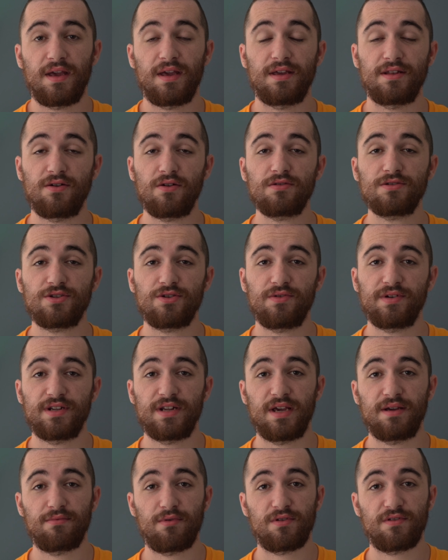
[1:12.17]
It also
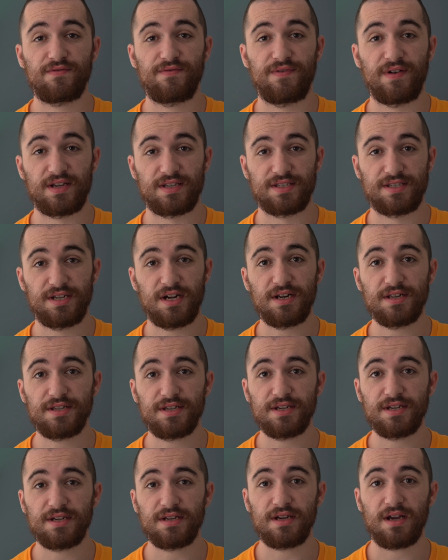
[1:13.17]
enabled fast
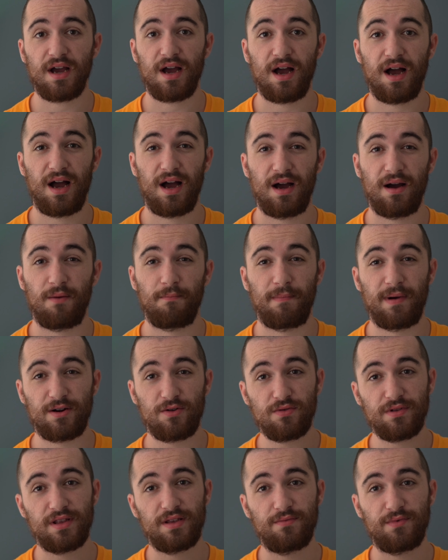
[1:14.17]
charging, but
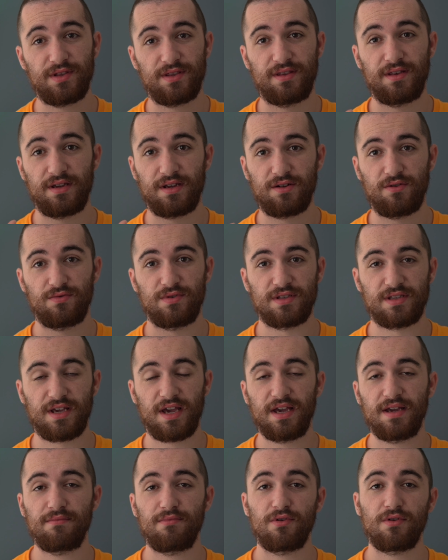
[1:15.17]
only with the included
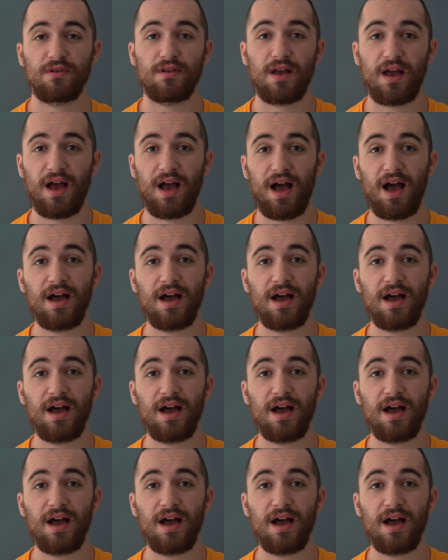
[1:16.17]
cable,